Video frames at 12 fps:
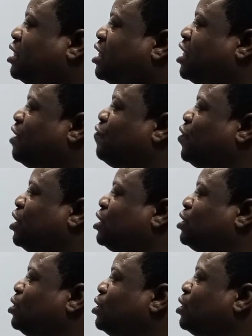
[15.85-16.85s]

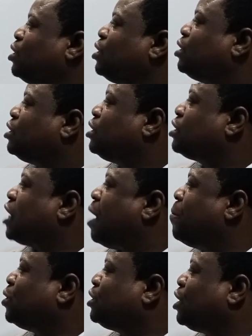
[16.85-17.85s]
given the
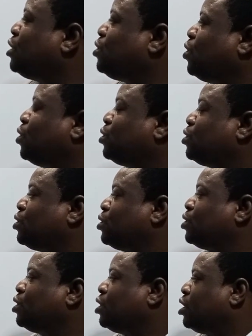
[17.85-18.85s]
simultaneous